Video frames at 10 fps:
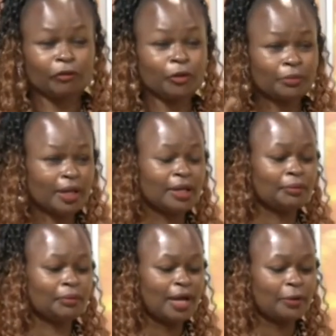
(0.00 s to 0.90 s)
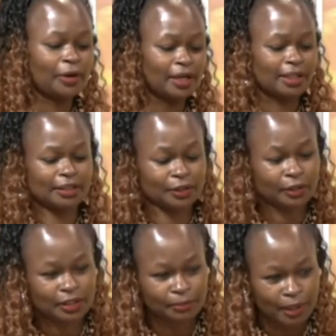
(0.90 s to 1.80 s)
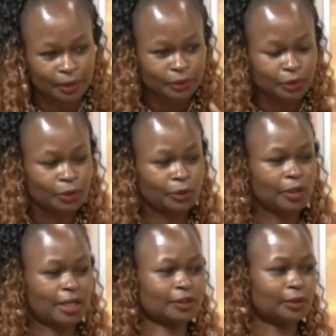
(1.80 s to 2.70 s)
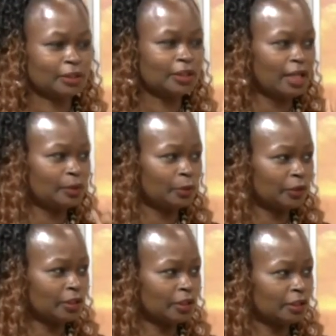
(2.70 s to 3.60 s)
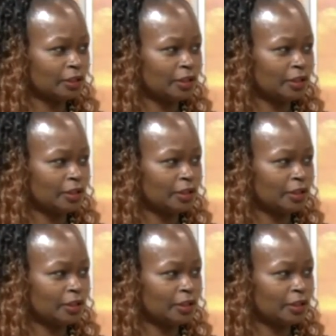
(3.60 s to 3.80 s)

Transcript: Okay. For me, my run is not about who has not done what.